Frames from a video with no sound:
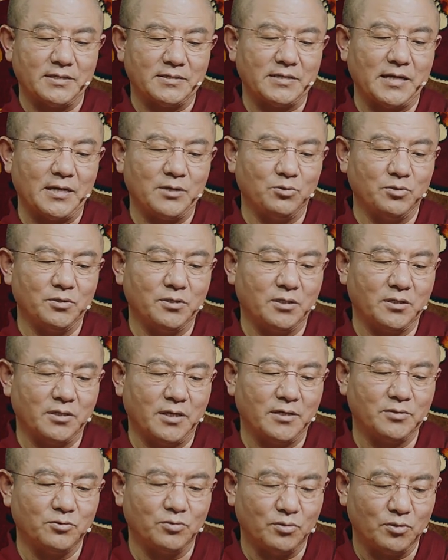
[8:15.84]
and
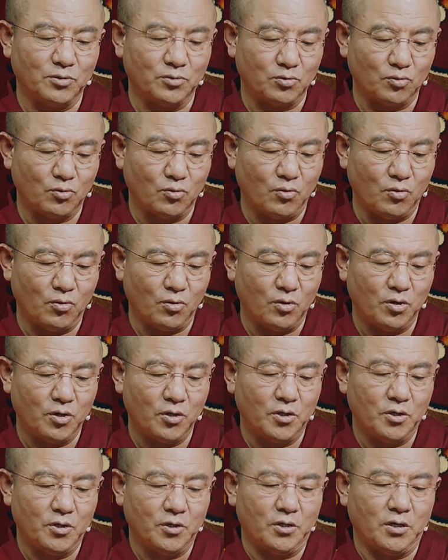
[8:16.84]

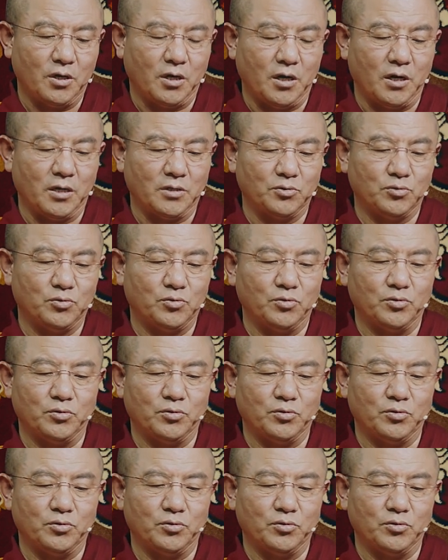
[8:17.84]
generate faith in